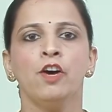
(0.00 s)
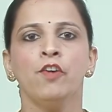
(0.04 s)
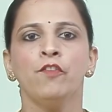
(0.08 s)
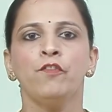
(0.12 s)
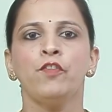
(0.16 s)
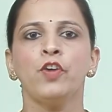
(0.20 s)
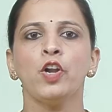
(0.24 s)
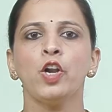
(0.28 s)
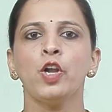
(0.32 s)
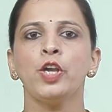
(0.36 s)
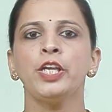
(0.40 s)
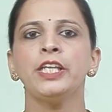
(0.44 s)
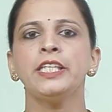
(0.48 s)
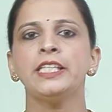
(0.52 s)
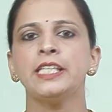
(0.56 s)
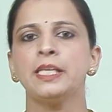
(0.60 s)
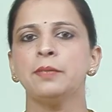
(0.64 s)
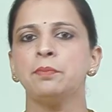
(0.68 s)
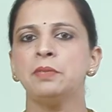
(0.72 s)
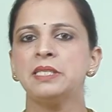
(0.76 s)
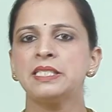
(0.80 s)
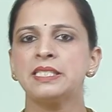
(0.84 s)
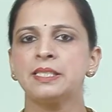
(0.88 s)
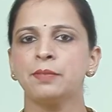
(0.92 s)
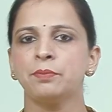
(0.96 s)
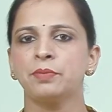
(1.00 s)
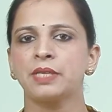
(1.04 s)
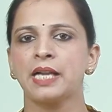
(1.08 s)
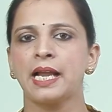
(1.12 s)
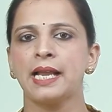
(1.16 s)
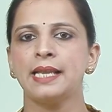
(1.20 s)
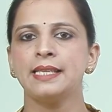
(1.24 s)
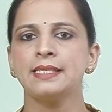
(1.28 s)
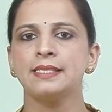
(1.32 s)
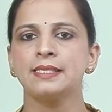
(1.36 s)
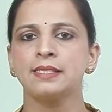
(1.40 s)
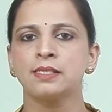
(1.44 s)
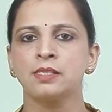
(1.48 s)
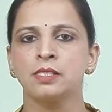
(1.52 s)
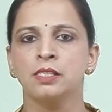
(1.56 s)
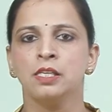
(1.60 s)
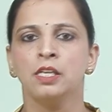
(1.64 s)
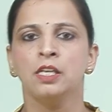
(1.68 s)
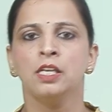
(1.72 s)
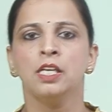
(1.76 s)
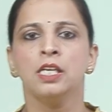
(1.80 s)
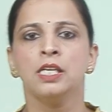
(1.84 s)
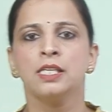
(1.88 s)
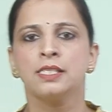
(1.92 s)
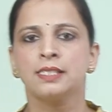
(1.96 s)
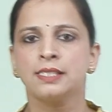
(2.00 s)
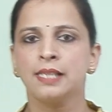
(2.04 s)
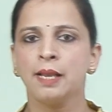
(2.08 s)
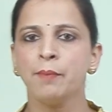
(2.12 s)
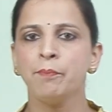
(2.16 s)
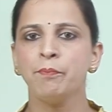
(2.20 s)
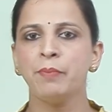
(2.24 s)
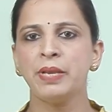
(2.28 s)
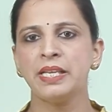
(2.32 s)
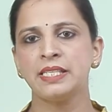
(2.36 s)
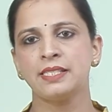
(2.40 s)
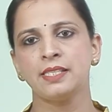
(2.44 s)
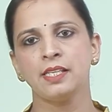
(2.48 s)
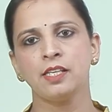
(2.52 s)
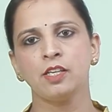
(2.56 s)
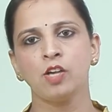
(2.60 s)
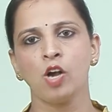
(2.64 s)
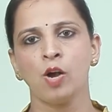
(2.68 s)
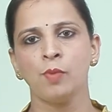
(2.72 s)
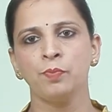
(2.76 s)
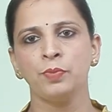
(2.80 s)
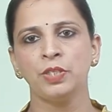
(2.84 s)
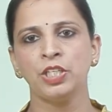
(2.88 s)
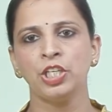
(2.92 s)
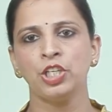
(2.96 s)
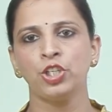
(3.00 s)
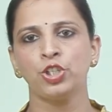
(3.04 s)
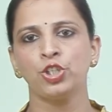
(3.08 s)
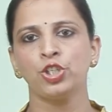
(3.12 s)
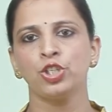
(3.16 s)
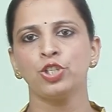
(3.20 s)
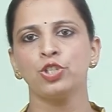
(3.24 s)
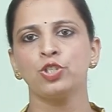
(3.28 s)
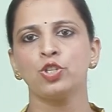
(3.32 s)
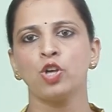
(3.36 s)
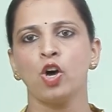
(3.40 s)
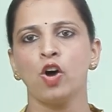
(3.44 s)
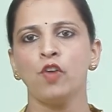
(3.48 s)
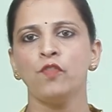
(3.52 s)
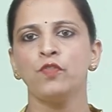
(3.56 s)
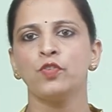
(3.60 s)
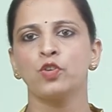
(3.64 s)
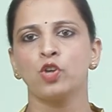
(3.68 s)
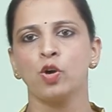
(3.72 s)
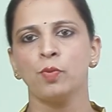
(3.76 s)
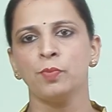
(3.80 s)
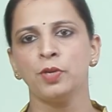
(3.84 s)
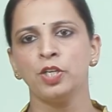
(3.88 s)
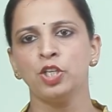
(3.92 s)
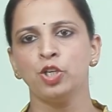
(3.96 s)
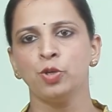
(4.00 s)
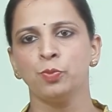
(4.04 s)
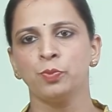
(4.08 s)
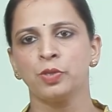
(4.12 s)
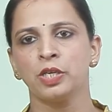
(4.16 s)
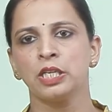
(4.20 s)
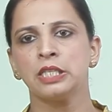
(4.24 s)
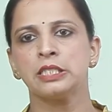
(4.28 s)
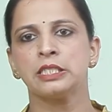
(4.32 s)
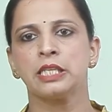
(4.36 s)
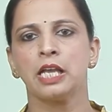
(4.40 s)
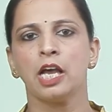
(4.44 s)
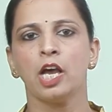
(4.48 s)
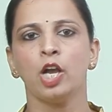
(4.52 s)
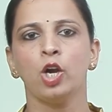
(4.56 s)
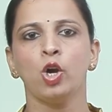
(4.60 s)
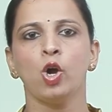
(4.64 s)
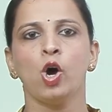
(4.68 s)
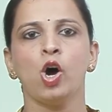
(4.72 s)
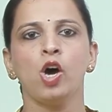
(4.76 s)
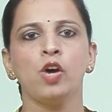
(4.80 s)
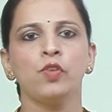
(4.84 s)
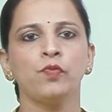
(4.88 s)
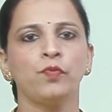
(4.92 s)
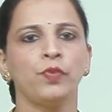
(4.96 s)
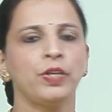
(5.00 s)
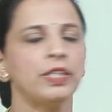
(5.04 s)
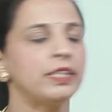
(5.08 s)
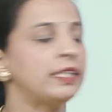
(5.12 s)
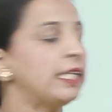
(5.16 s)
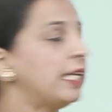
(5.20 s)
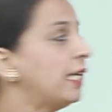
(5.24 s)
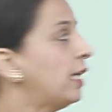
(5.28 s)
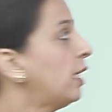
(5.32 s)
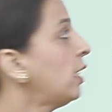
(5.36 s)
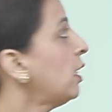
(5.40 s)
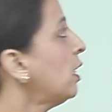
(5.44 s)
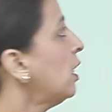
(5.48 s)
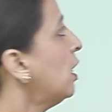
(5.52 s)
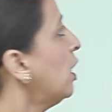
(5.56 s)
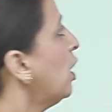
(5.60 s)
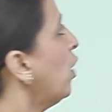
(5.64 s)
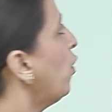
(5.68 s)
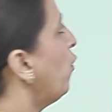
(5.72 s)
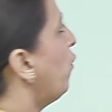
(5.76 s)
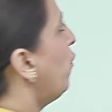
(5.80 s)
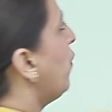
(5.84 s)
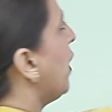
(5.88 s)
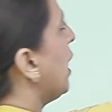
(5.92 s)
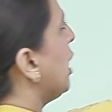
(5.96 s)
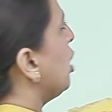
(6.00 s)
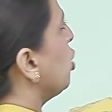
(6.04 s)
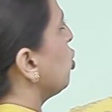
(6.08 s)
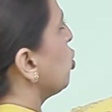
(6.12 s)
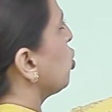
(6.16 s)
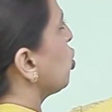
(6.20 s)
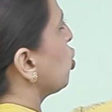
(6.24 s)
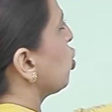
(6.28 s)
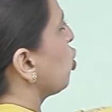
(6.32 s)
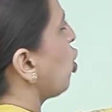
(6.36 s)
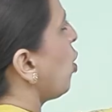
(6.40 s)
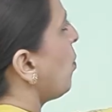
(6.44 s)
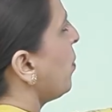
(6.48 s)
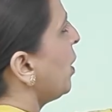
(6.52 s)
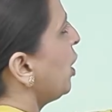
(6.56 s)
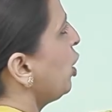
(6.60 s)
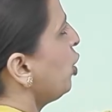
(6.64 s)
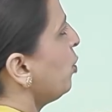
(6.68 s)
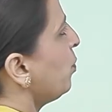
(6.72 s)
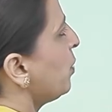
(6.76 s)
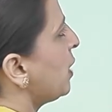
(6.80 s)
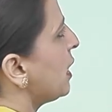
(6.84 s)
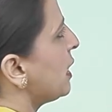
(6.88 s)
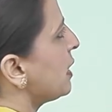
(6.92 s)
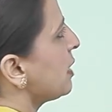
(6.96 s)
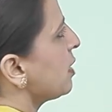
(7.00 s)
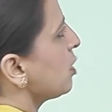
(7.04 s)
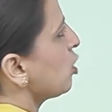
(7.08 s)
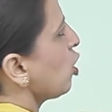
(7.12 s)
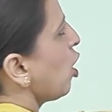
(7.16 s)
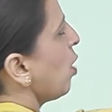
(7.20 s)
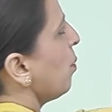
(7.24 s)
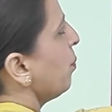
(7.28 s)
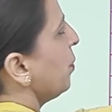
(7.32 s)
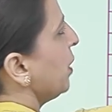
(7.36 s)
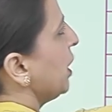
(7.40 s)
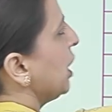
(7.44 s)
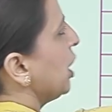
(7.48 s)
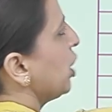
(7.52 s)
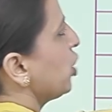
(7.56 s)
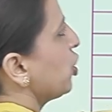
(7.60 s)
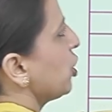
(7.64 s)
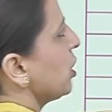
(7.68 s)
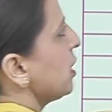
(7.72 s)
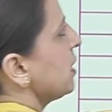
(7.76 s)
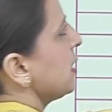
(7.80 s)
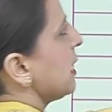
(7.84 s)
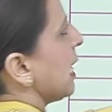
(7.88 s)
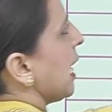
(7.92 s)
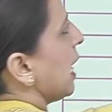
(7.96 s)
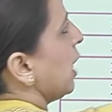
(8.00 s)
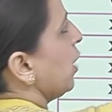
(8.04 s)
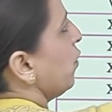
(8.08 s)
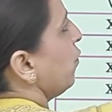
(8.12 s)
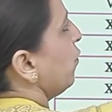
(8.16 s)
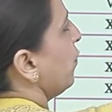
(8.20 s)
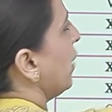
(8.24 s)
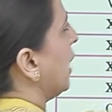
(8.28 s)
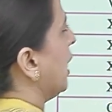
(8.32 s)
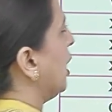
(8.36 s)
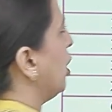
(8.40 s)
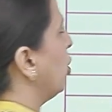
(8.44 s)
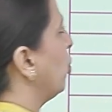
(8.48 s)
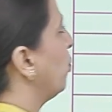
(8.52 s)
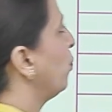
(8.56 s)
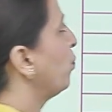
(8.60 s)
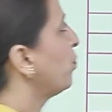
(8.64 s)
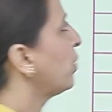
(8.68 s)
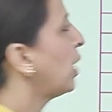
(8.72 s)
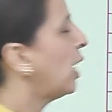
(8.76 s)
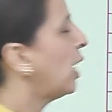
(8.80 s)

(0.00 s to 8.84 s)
Following table summarize some basic combinations of Roman numerals along with their values. Roman numerals, combinations and value.